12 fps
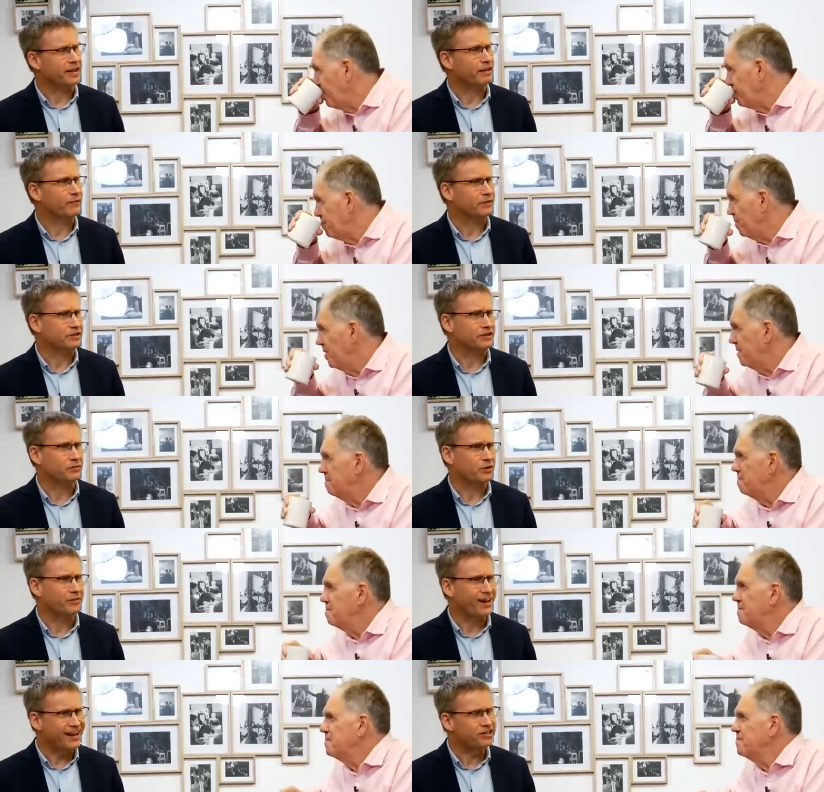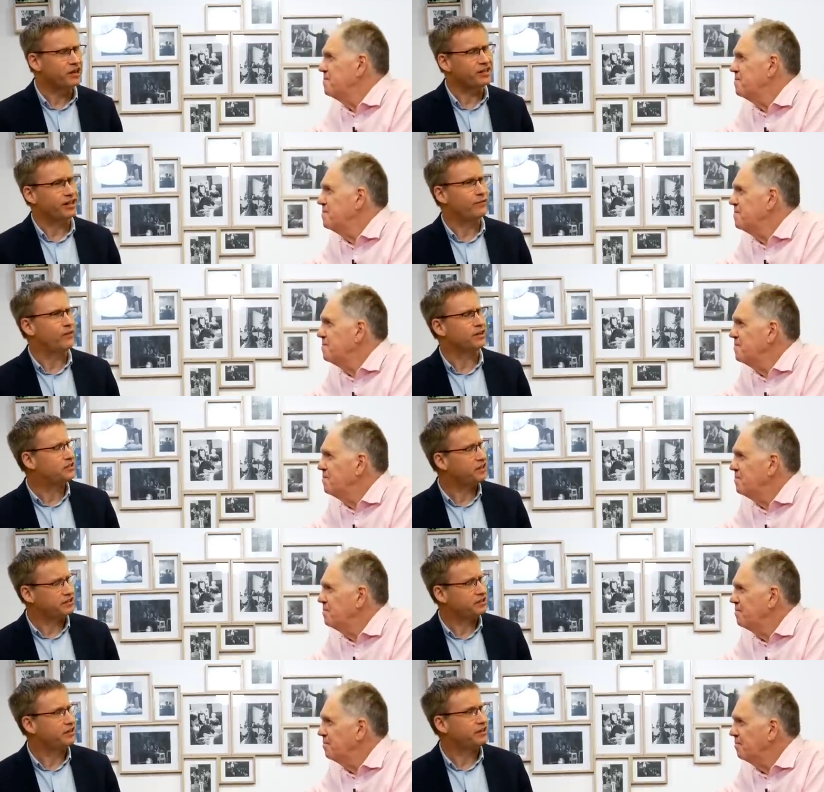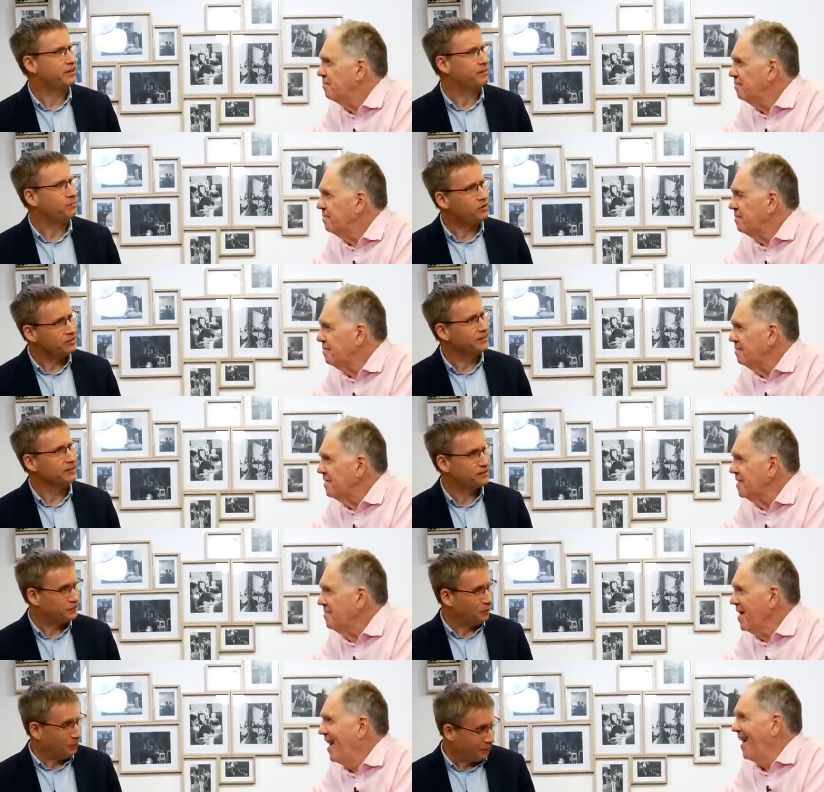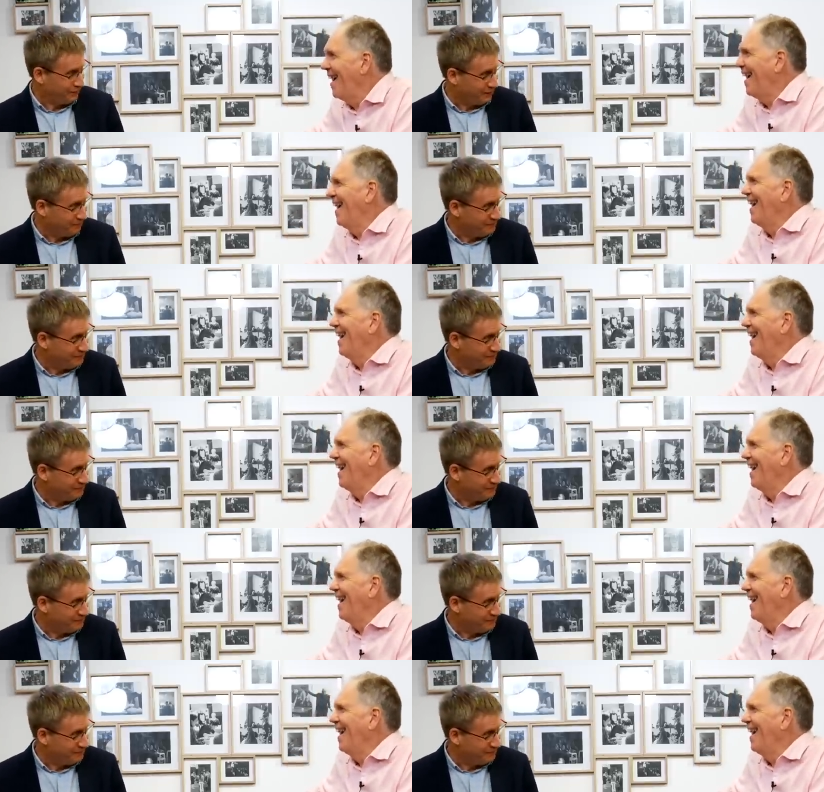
Speaker 1: elephants in the room? And I actually identified 16. I'm not going to list all of them.